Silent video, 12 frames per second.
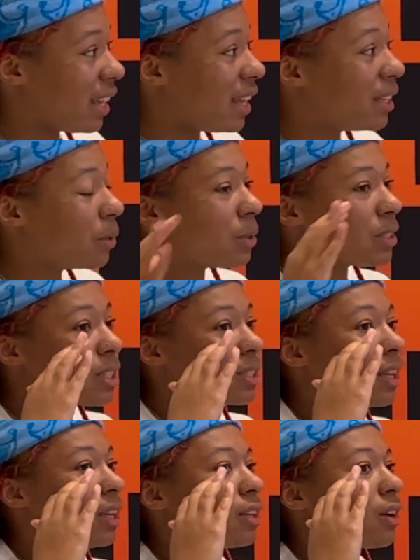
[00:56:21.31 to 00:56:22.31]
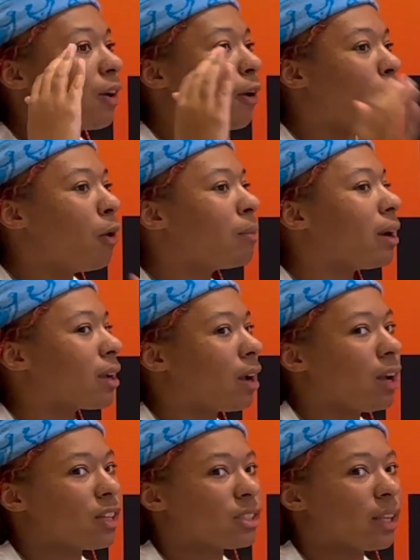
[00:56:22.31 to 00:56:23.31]
And it was just like, oh my
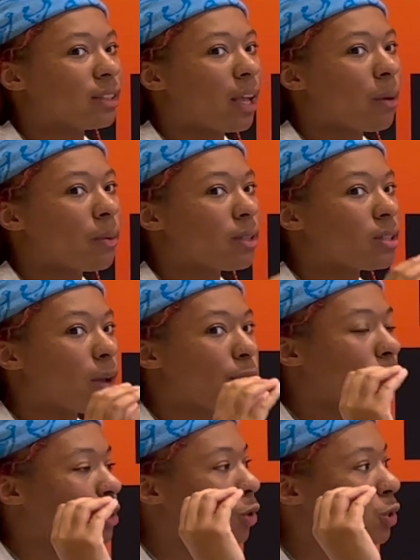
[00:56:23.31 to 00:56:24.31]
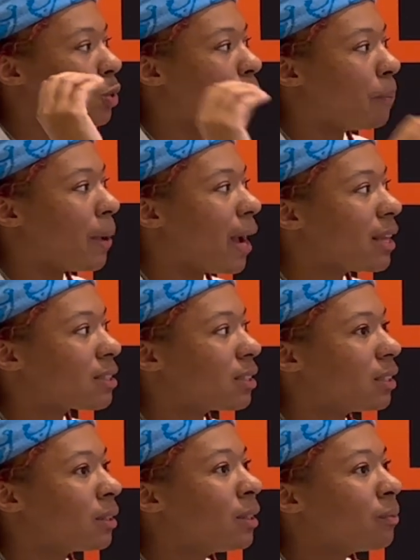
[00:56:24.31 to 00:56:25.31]
gosh, like that was stuff I told you in
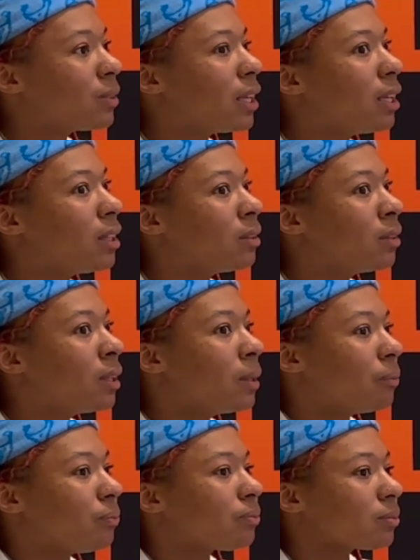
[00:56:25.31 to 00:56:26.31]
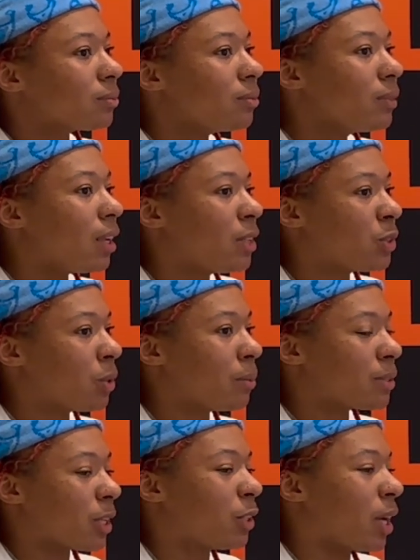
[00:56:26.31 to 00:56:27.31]
passing. And I told him I
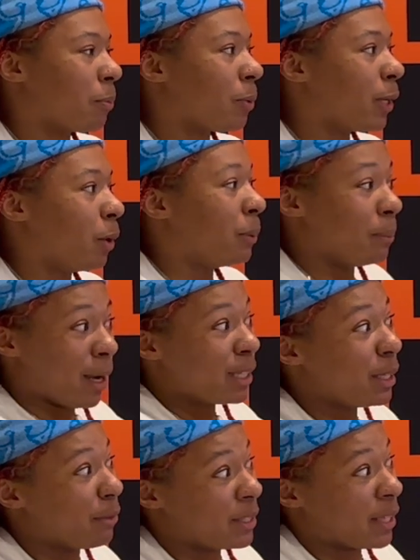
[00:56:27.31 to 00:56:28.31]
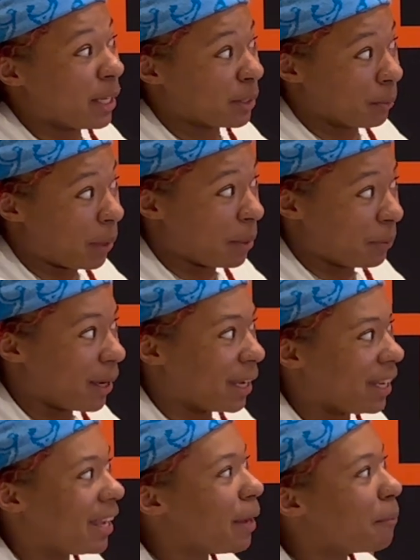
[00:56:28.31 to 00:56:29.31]
was like, you got to pray on people. I didn't even say it the right
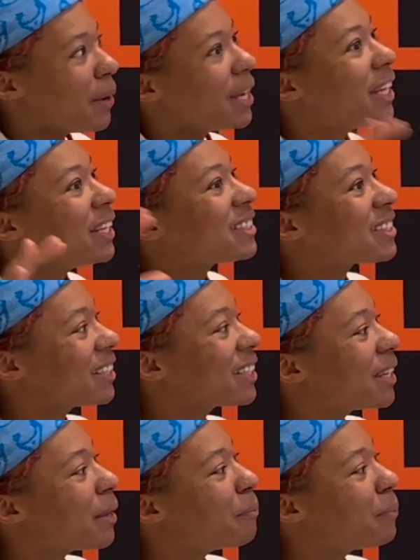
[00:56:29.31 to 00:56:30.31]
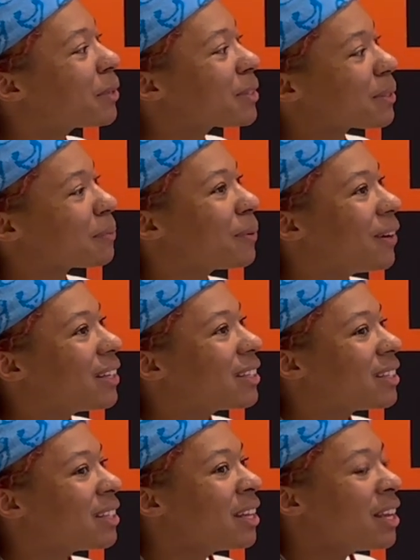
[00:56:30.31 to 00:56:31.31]
way, yeah. but he took it and built upon
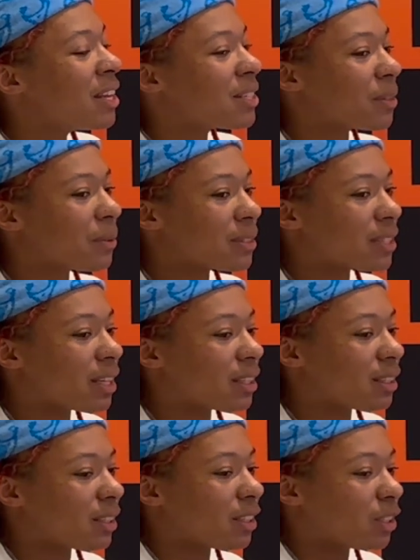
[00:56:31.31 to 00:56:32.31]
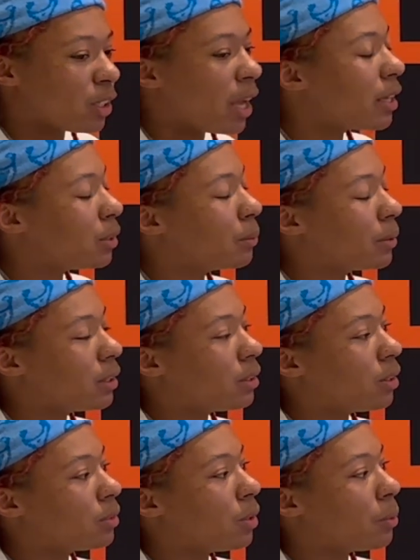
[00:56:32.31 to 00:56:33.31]
it. So it's like, yeah, you really
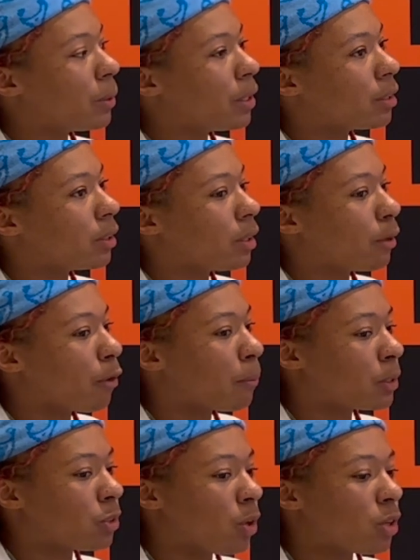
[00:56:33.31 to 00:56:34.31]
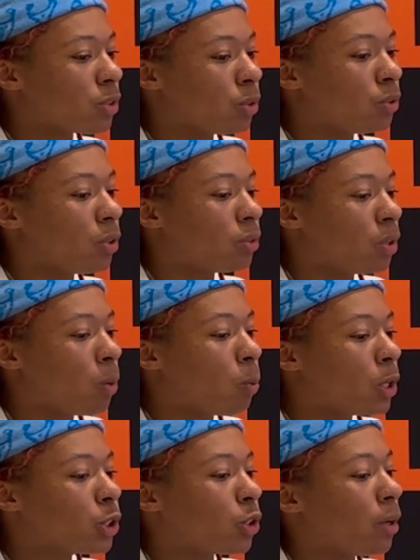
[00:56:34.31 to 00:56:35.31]
don't know where you're learning from, but you also you don't know
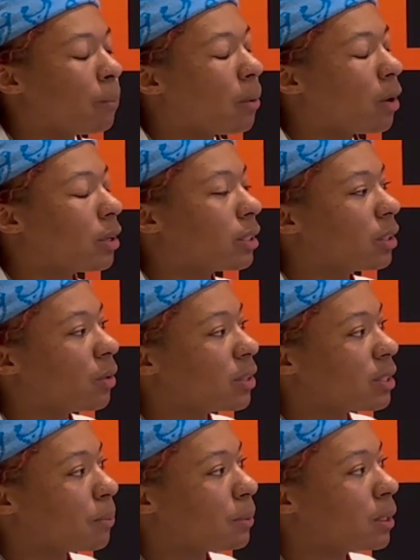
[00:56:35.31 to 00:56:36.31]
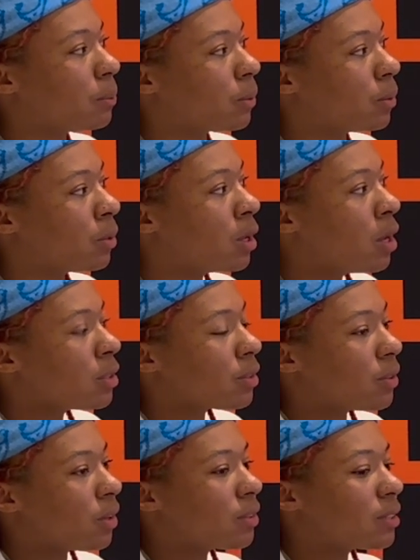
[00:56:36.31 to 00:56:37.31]
what you're imparting onto people.
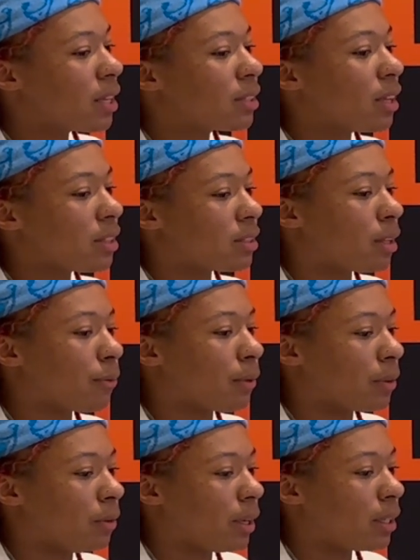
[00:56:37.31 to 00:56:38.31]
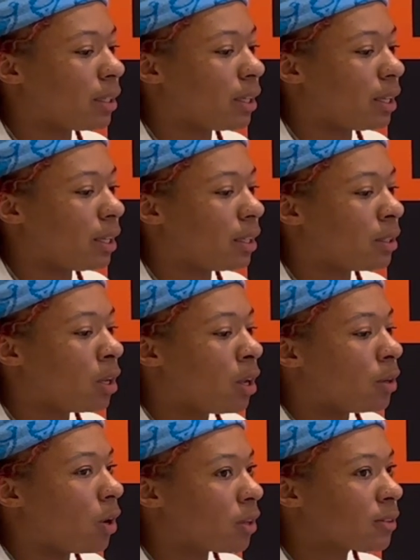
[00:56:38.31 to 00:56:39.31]
So don't right. take that stuff for granted, and
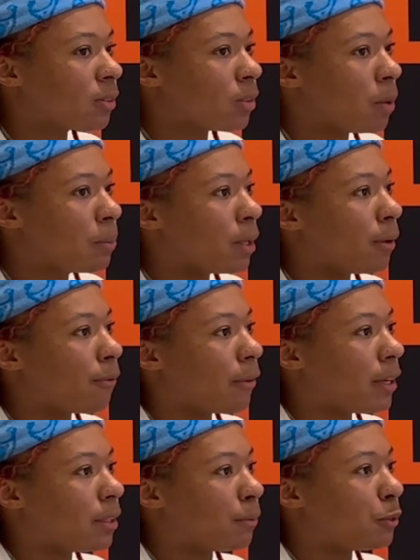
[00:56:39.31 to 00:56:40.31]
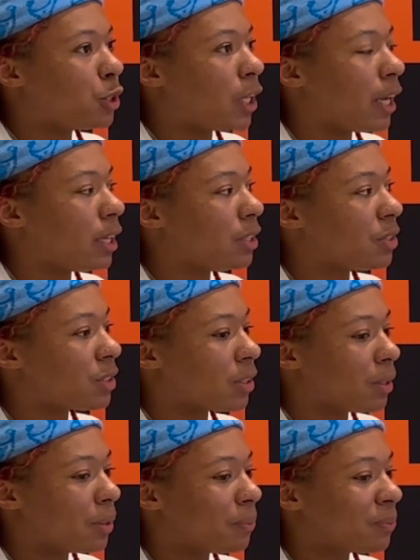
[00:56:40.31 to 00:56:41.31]
also don't be afraid of change.
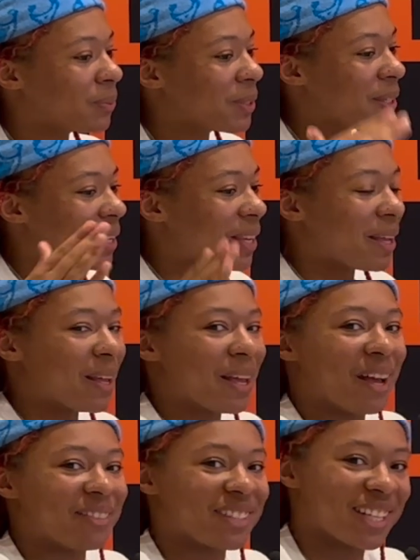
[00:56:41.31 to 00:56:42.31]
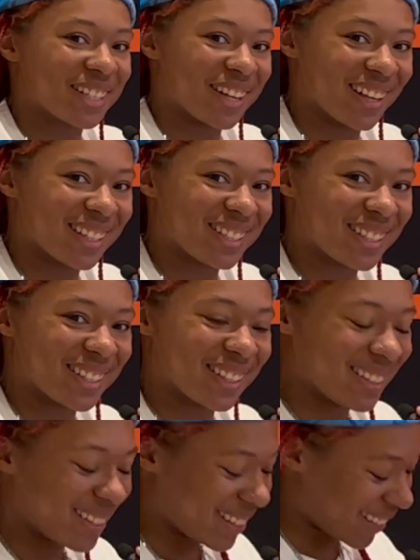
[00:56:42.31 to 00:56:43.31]
Um, yeah. I'm changing colleges, y'all.